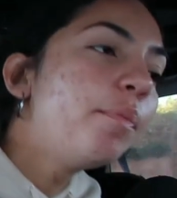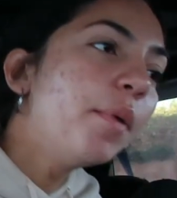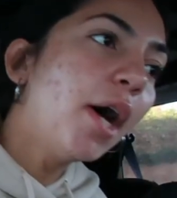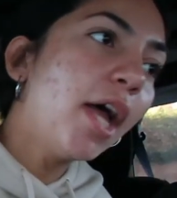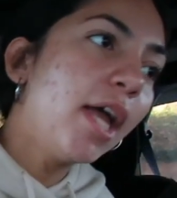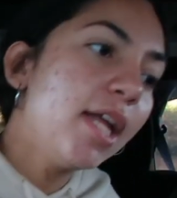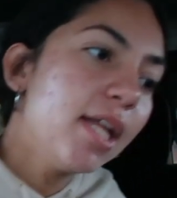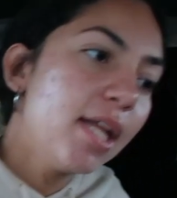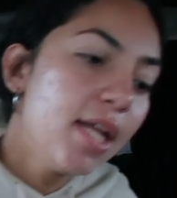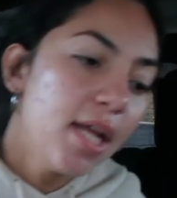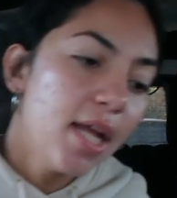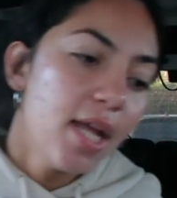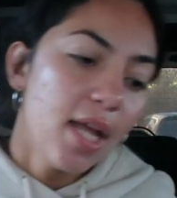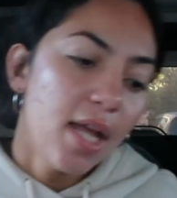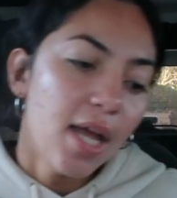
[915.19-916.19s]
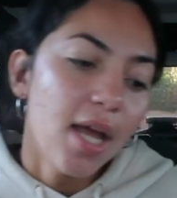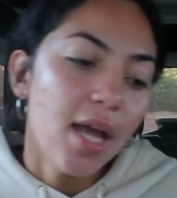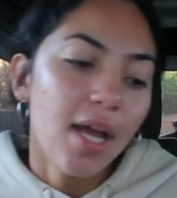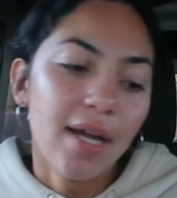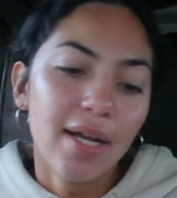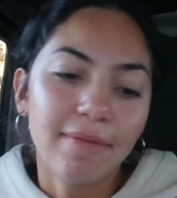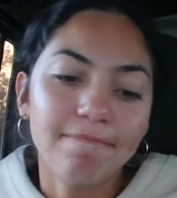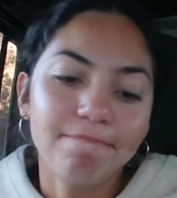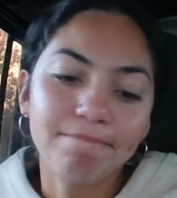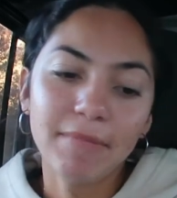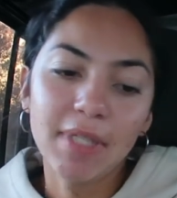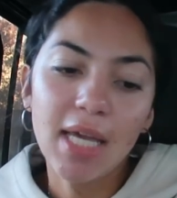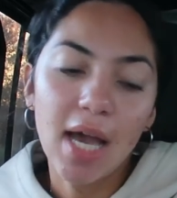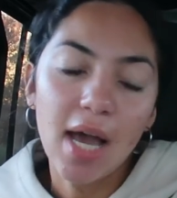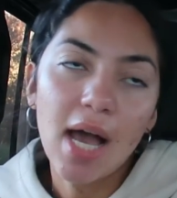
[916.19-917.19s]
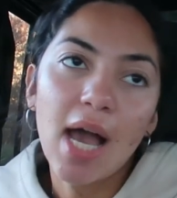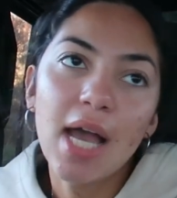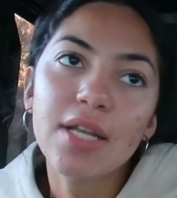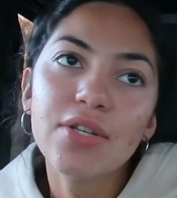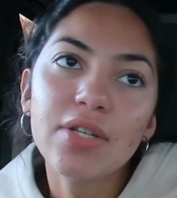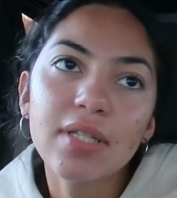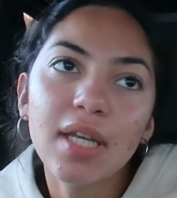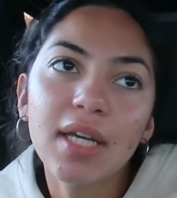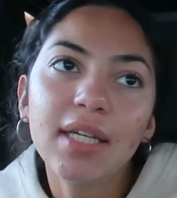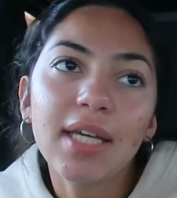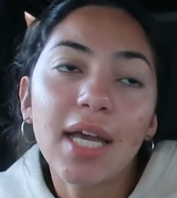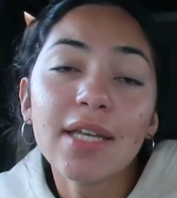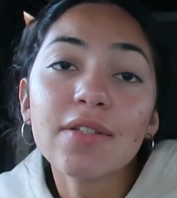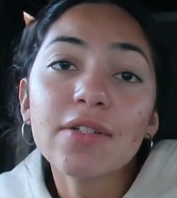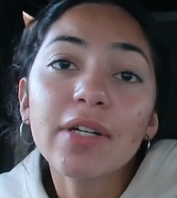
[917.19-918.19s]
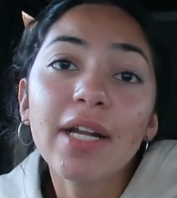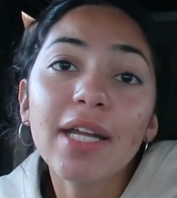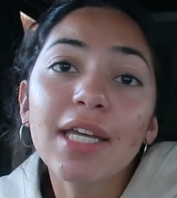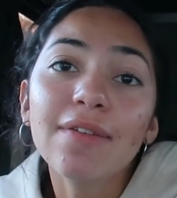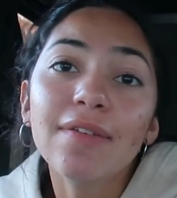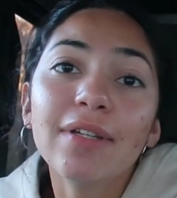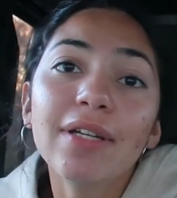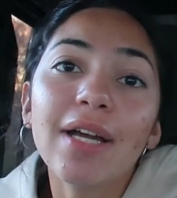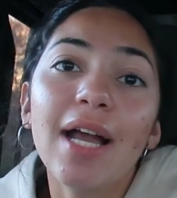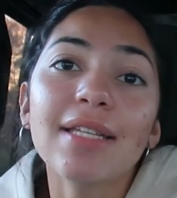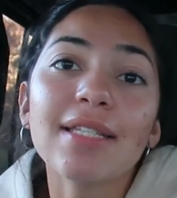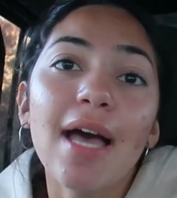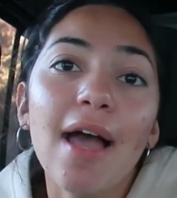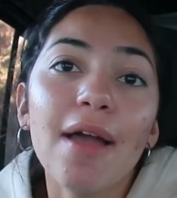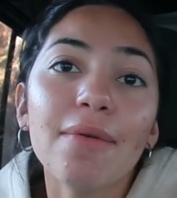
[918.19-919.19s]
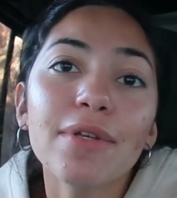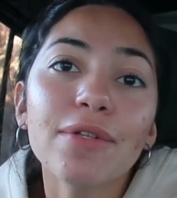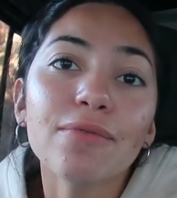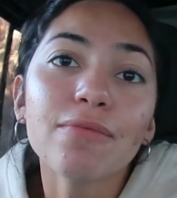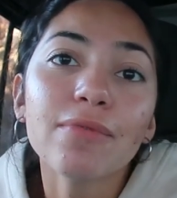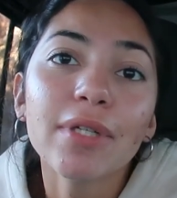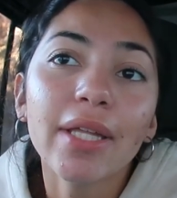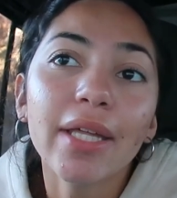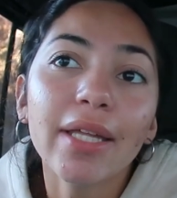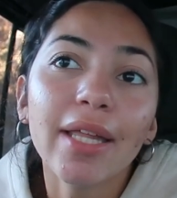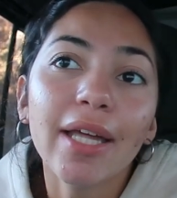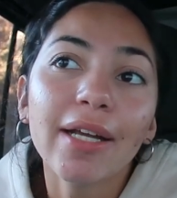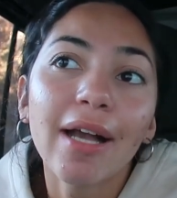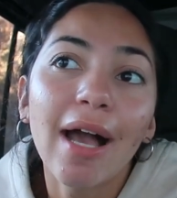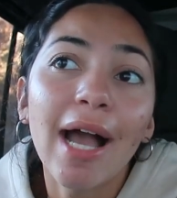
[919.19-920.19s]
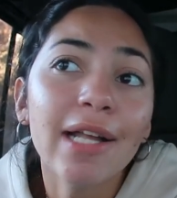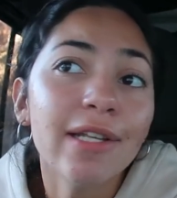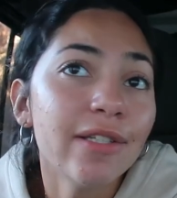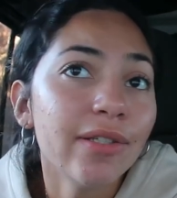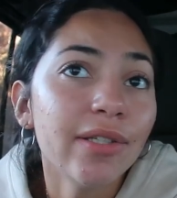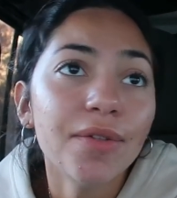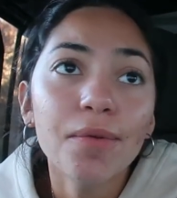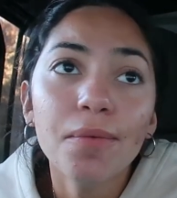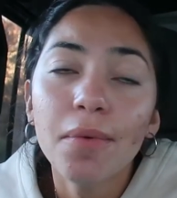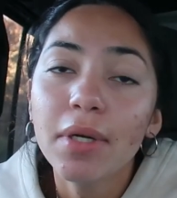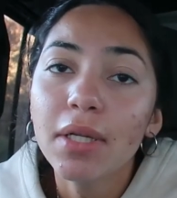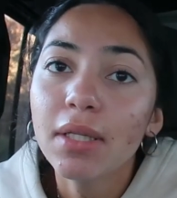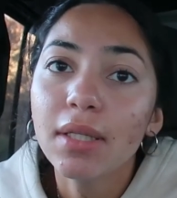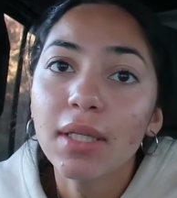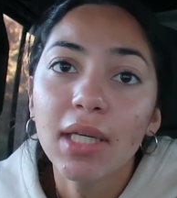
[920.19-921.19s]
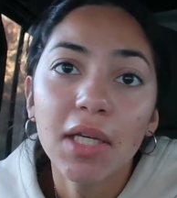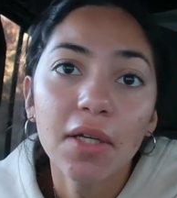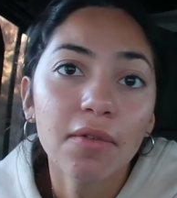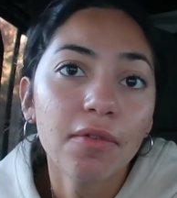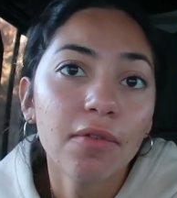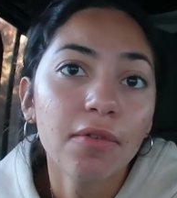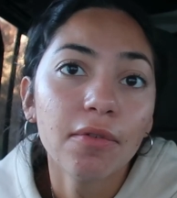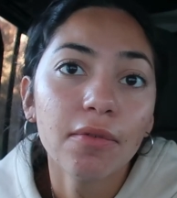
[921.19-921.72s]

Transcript: But yeah, I just like yesterday even guys, I was really like I didn't even want to leave